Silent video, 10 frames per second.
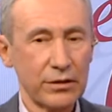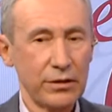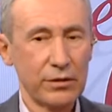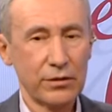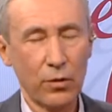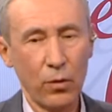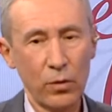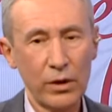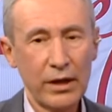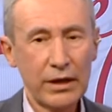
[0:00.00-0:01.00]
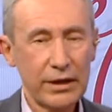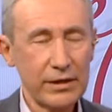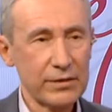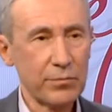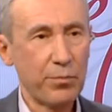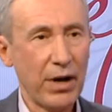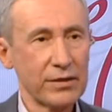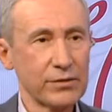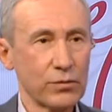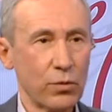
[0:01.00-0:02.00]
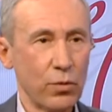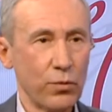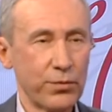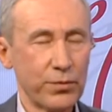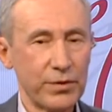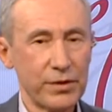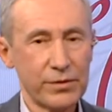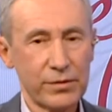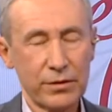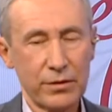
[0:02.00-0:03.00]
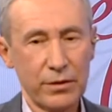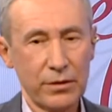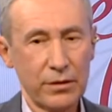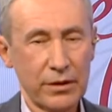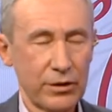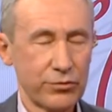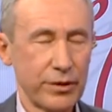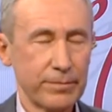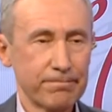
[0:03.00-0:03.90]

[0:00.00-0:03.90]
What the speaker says: in all eastern parts of this country.